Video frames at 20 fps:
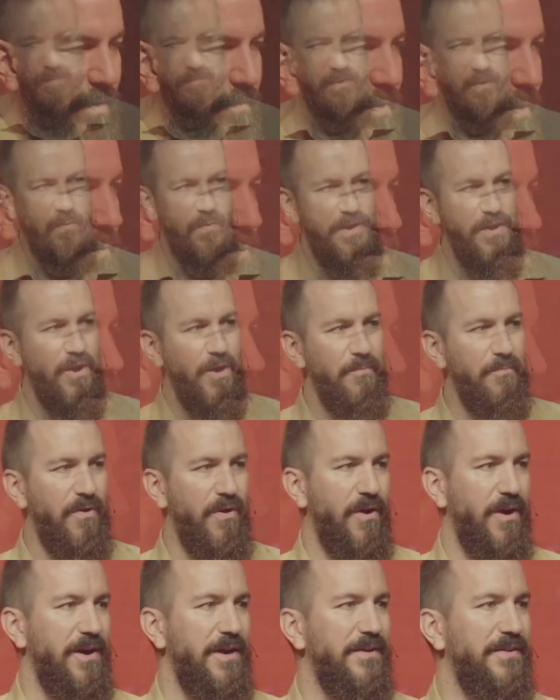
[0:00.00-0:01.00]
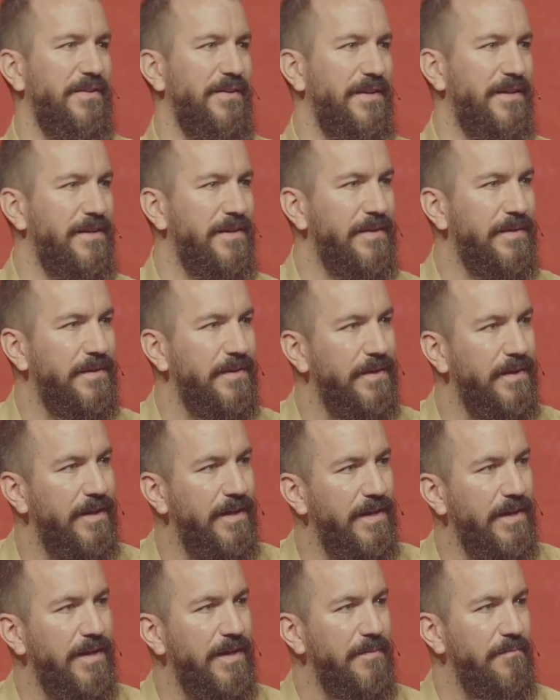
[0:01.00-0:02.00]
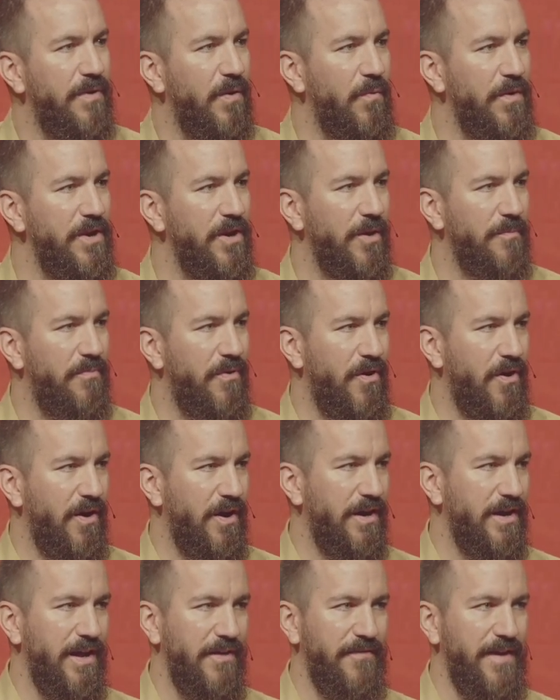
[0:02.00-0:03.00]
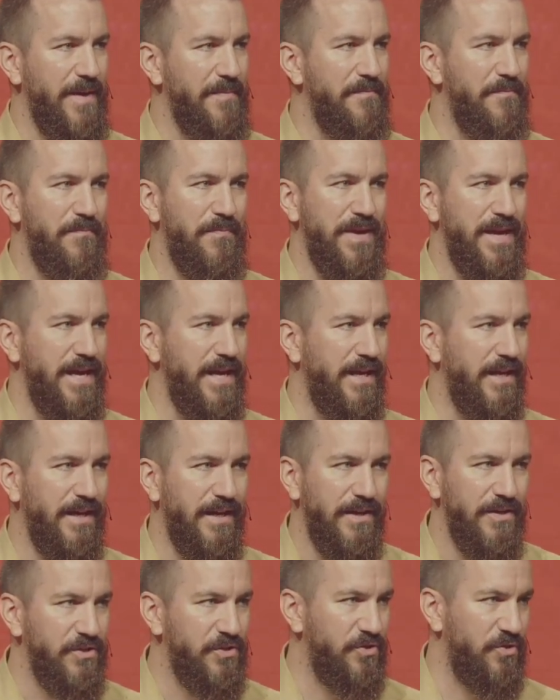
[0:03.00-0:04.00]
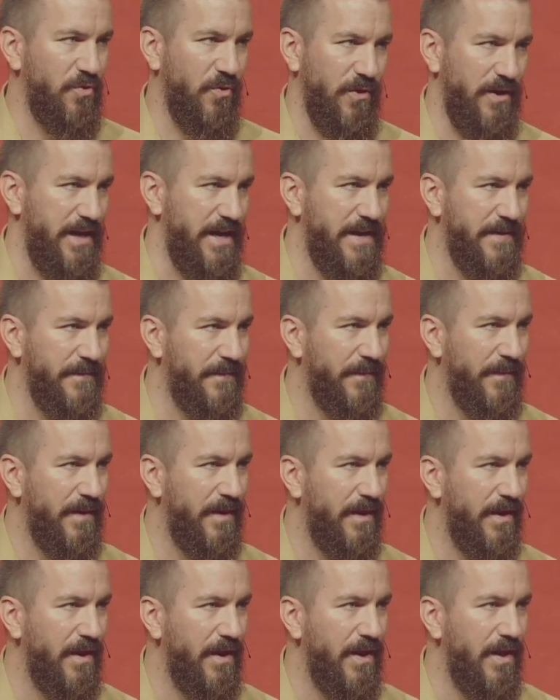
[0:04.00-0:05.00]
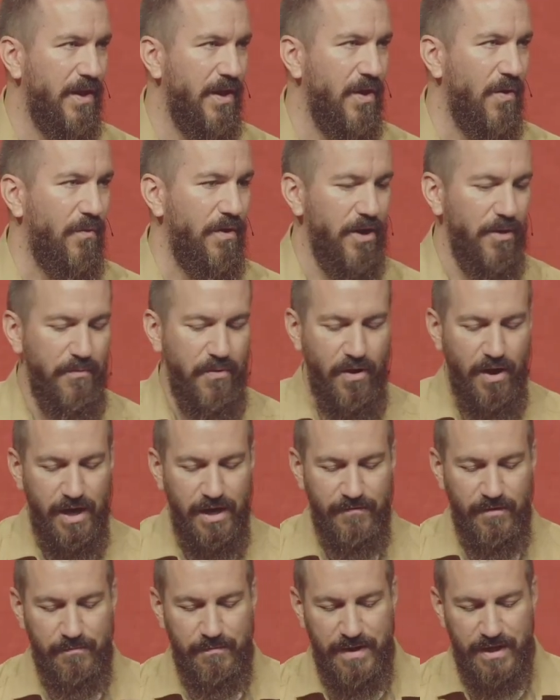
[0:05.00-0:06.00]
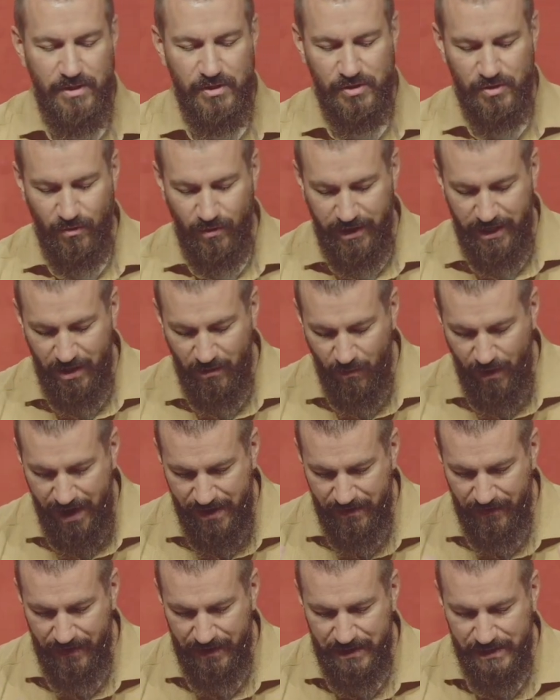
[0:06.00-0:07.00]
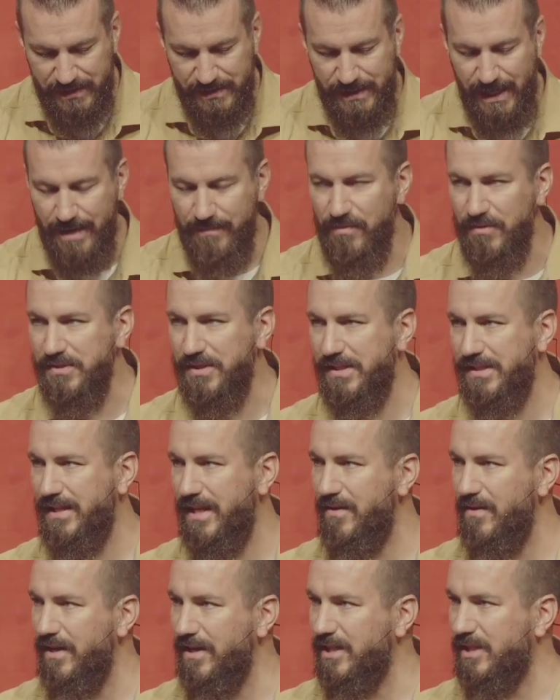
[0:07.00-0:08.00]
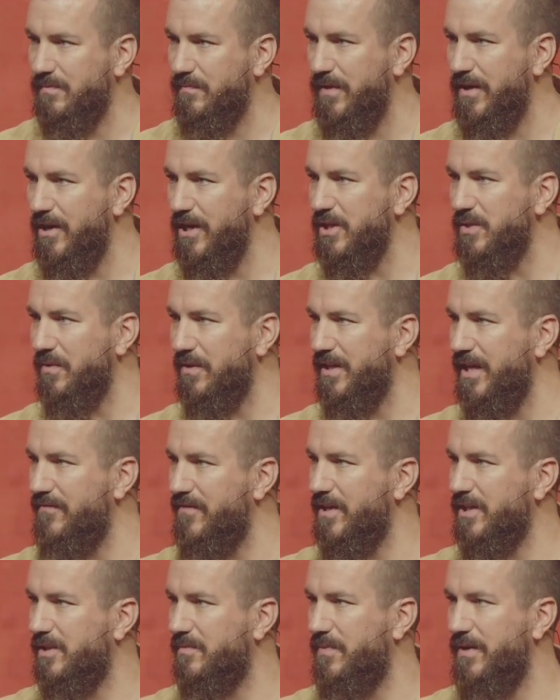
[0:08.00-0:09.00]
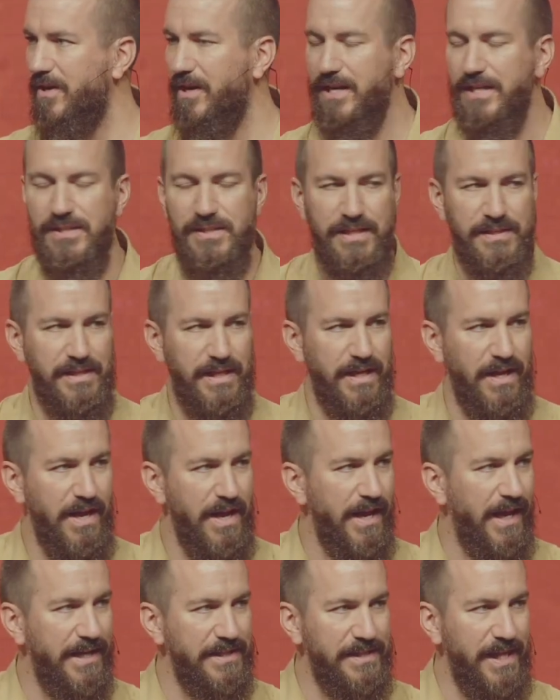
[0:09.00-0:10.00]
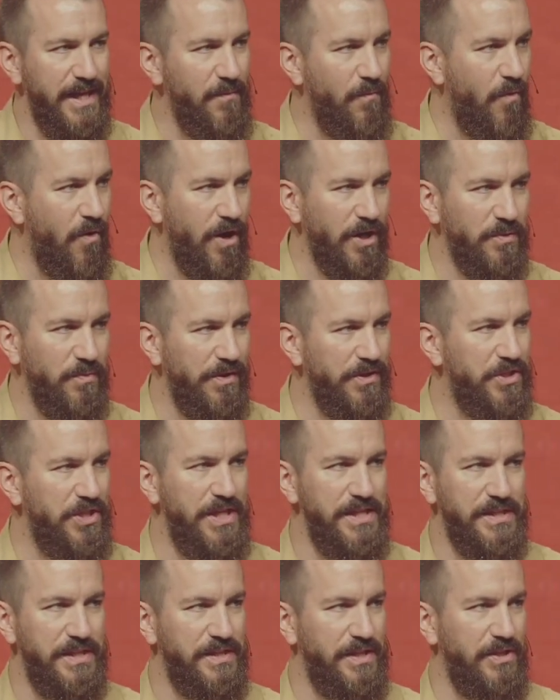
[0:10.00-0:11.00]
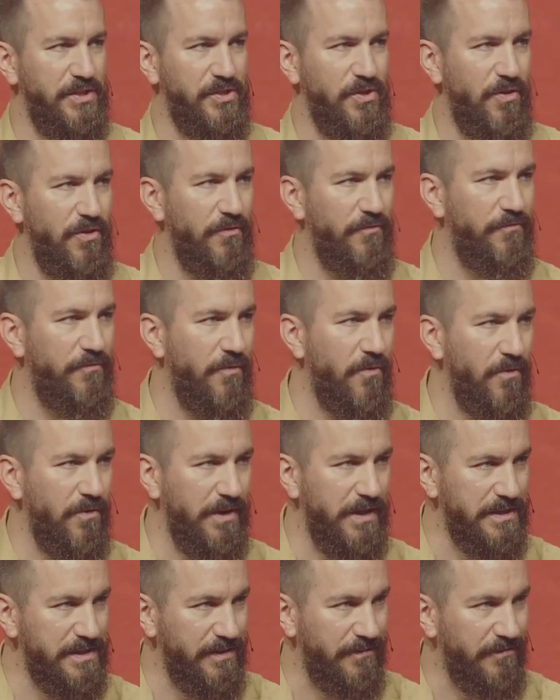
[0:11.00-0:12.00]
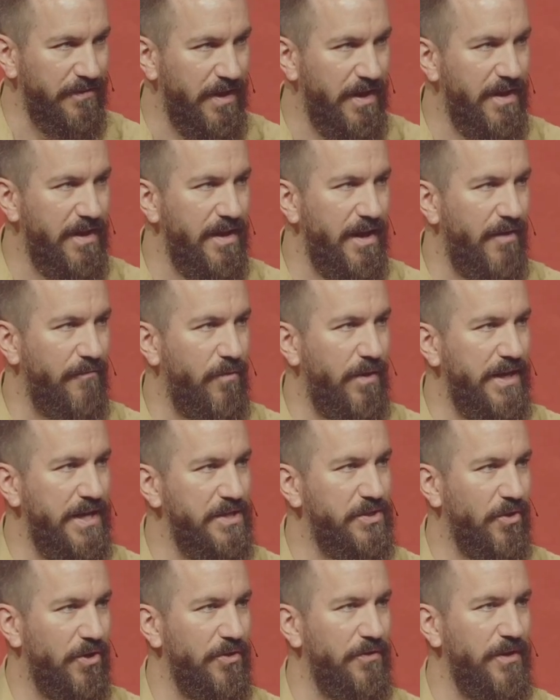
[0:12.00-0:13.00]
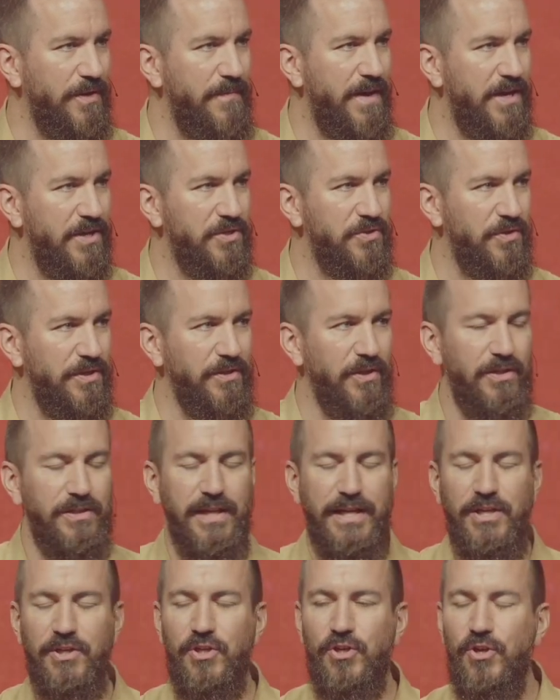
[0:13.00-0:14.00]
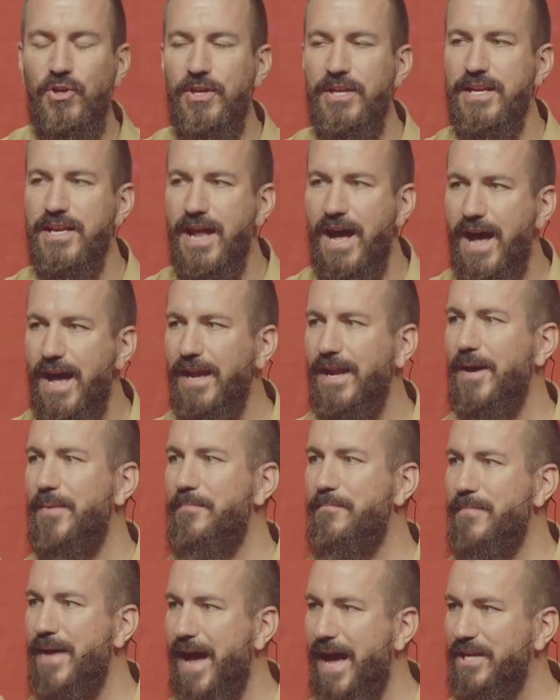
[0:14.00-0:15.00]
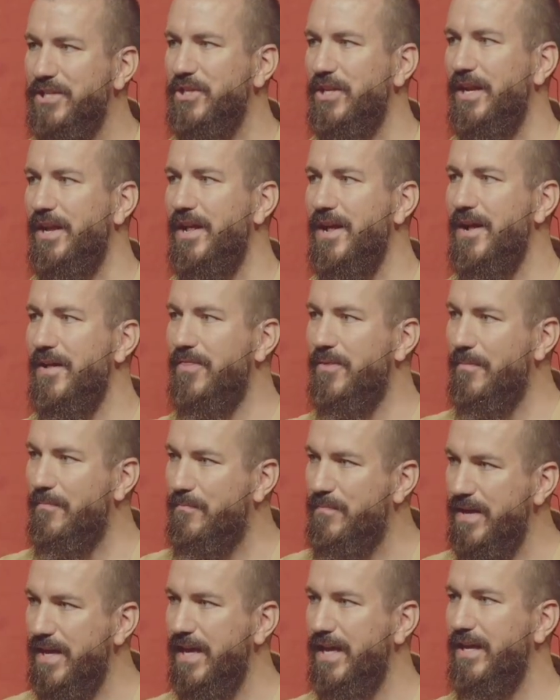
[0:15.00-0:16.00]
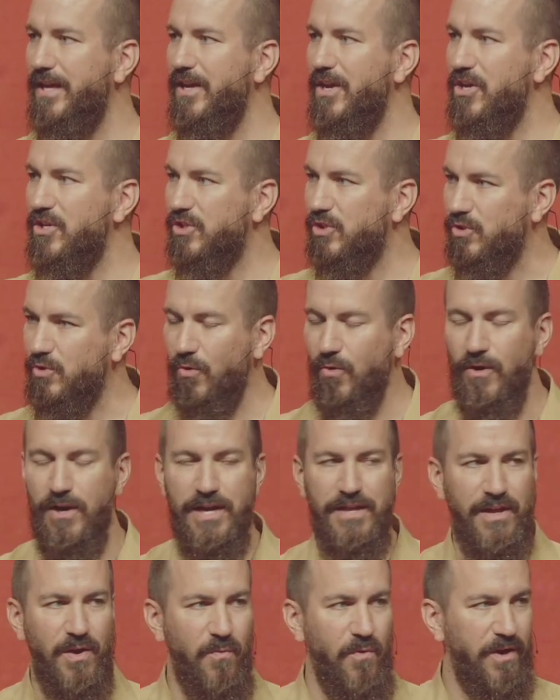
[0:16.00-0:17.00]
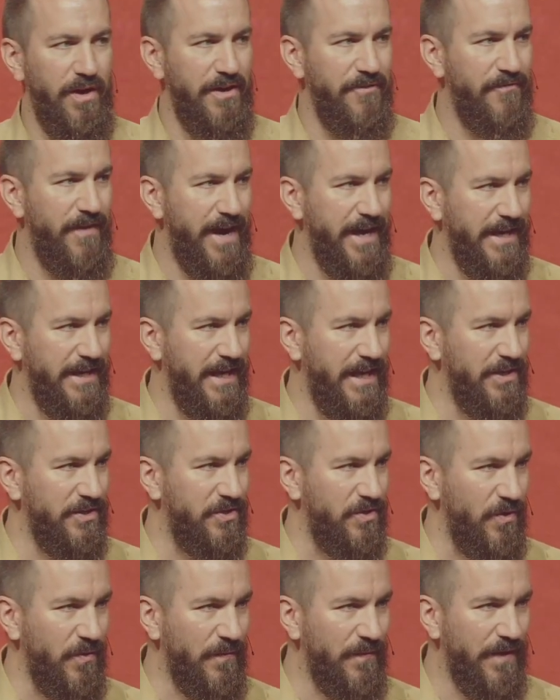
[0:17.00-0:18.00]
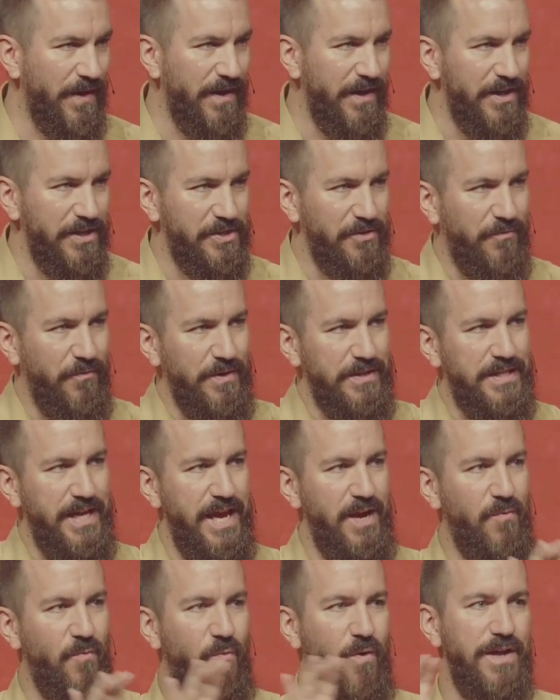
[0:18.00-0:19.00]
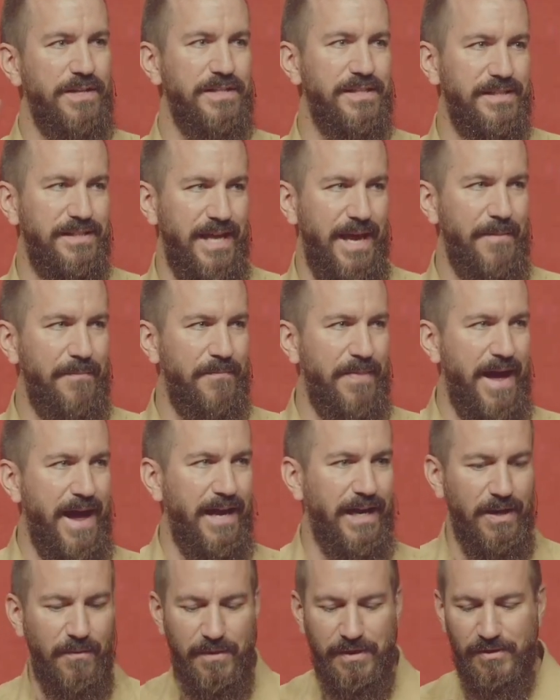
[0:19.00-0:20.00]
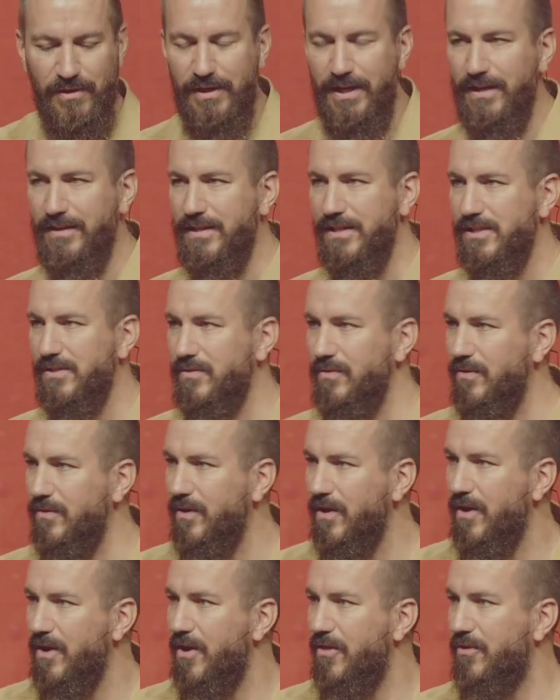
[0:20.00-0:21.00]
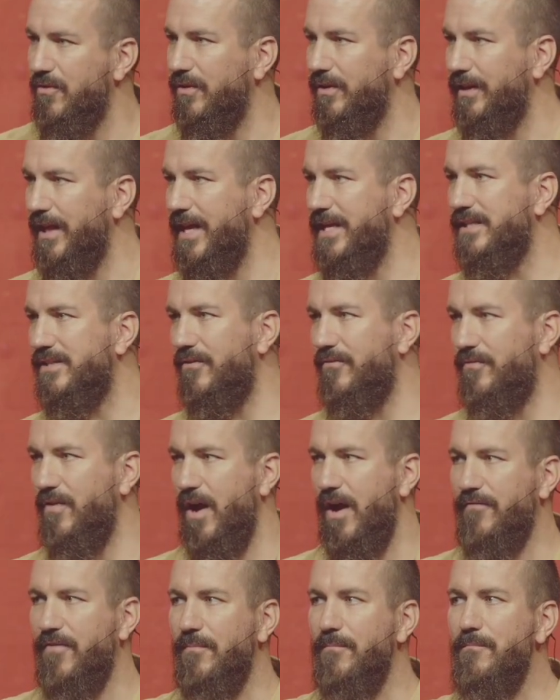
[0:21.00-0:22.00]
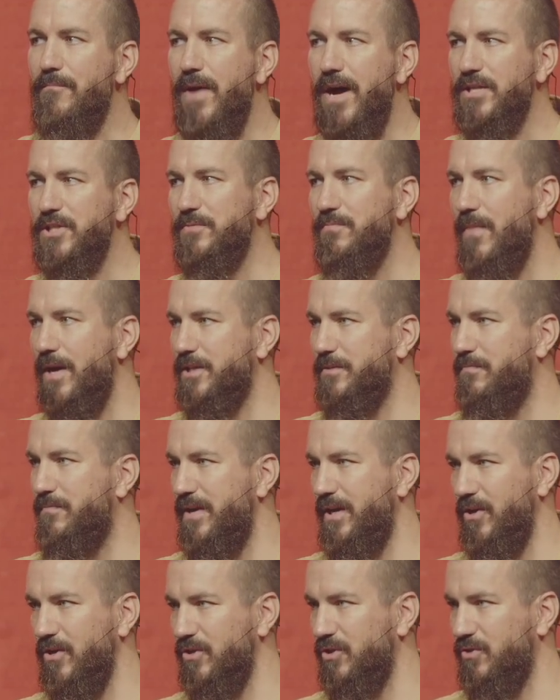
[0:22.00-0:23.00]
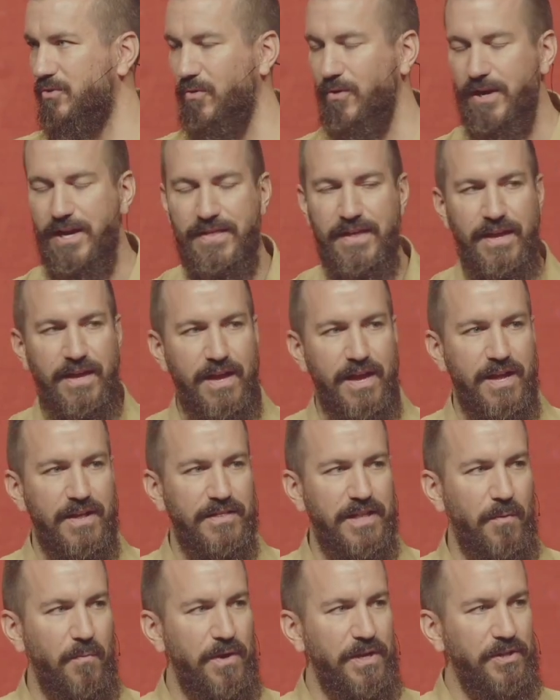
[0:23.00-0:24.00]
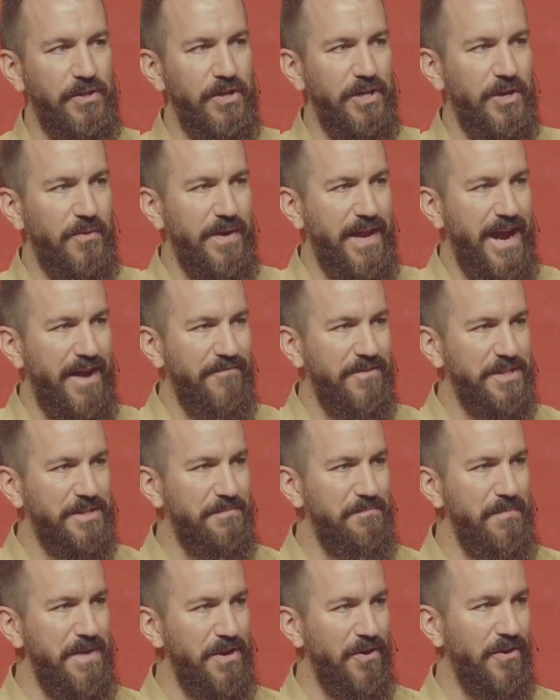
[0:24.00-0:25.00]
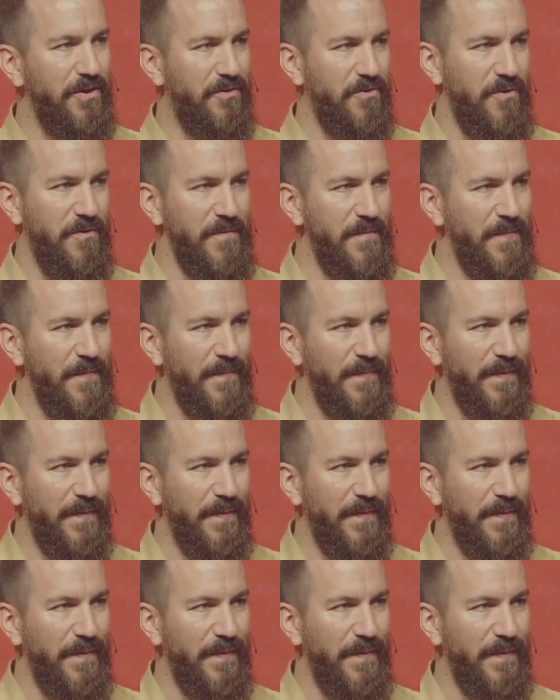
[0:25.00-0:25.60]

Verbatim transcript: But we are part but we are part of a big story. We are part of a big story in a way that the disciples, as they experienced what they've experienced, as they, as they walked with Jesus and saw the fullness of, of what his earthly ministry looked like, could not imagine the big story that we're invited into. So if we take one step back and we look at this through, through the lens of, of a much, much bigger story, that, that we look and we have this miracle